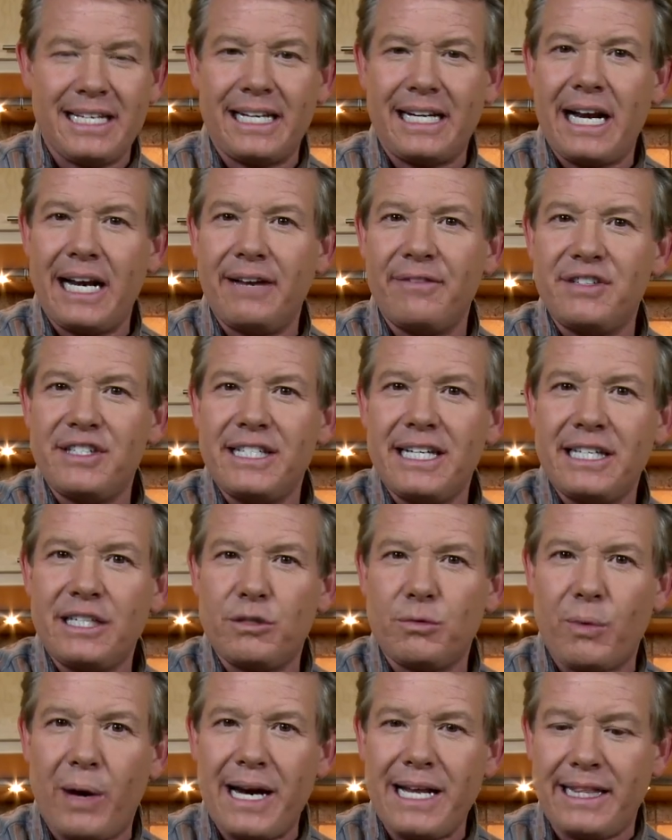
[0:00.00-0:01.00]
that kind of
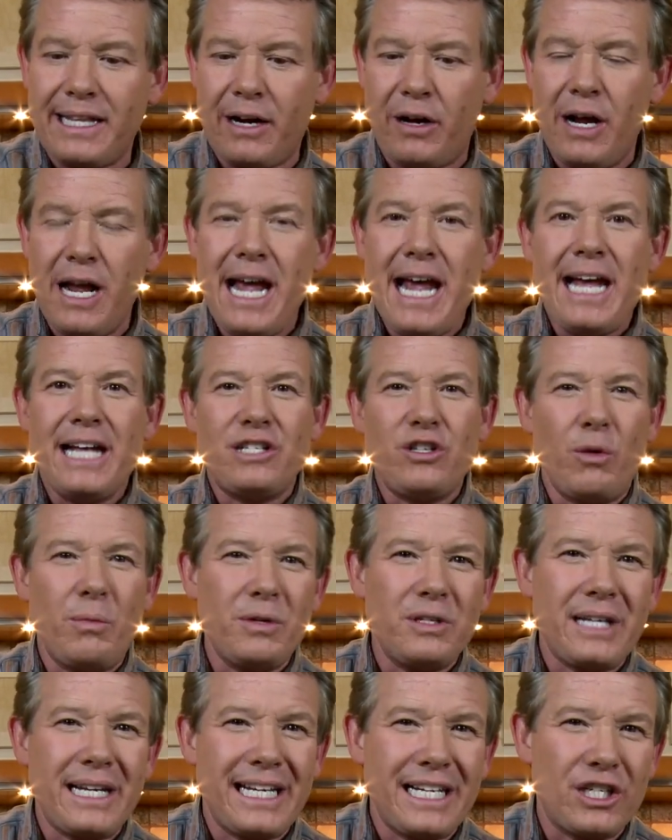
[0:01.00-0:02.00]
sits right there. It's
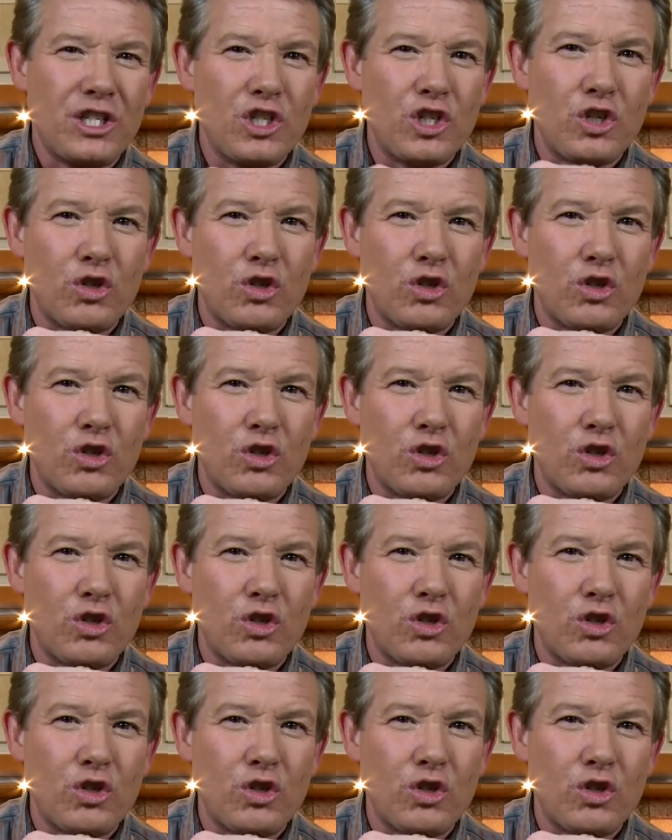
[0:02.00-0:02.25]
almost like it's